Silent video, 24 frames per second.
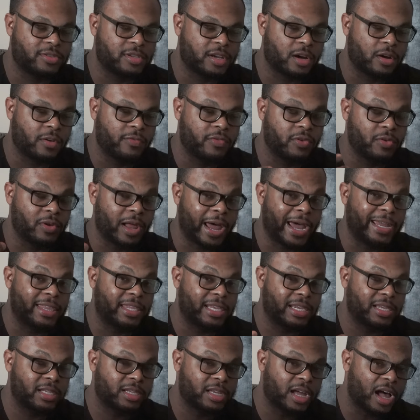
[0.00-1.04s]
So if you liked
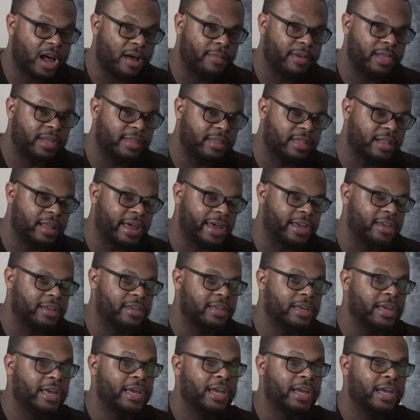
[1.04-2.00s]
it, comment in the like